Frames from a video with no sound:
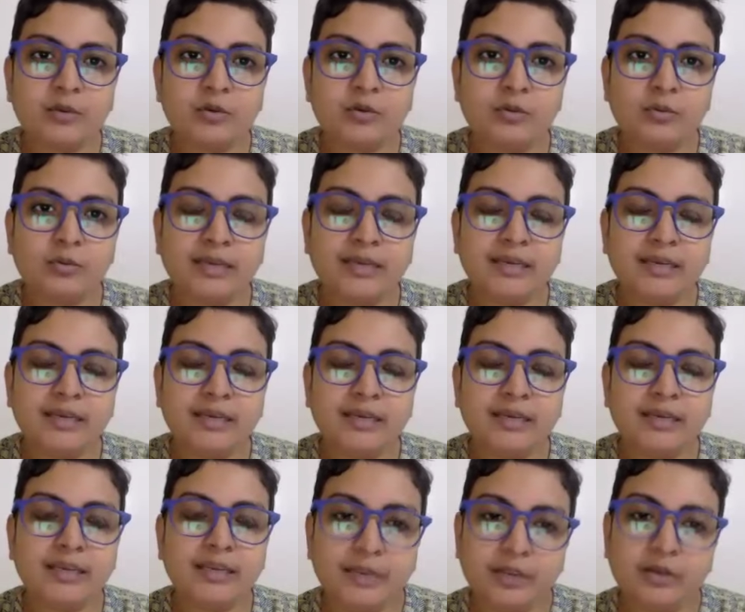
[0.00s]
you'll be
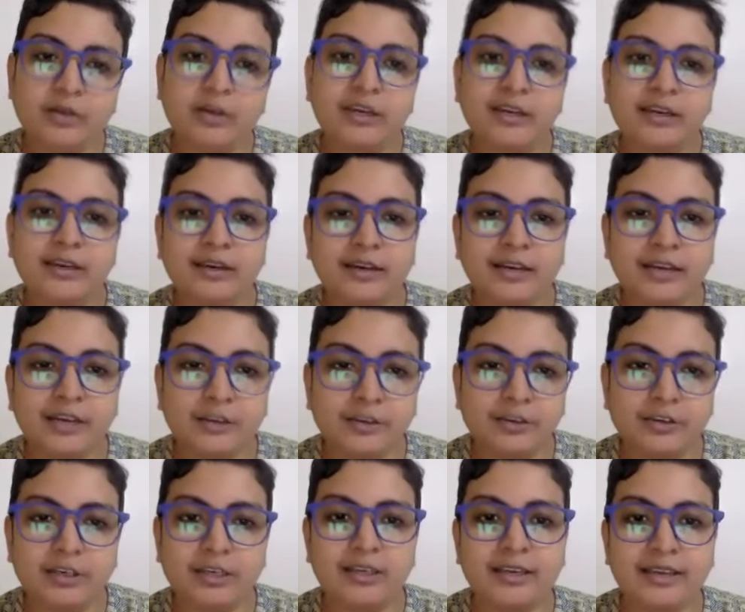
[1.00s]
deworming your kitten
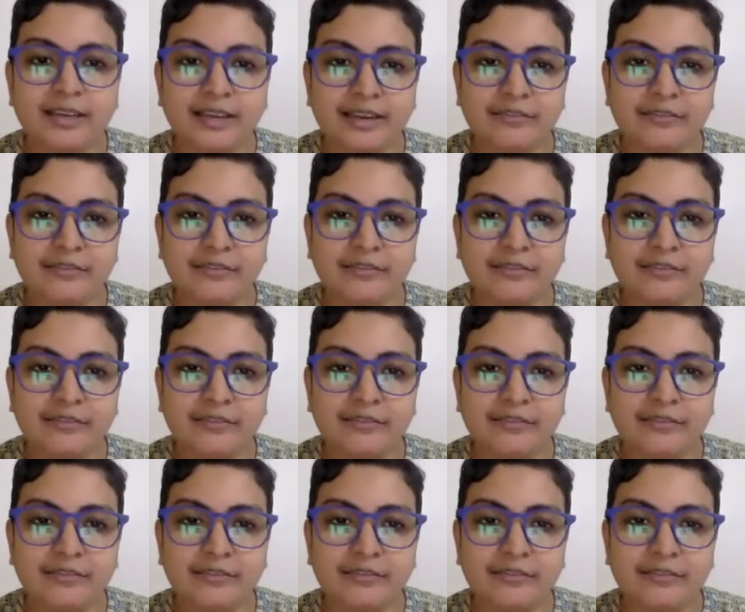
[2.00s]
regularly,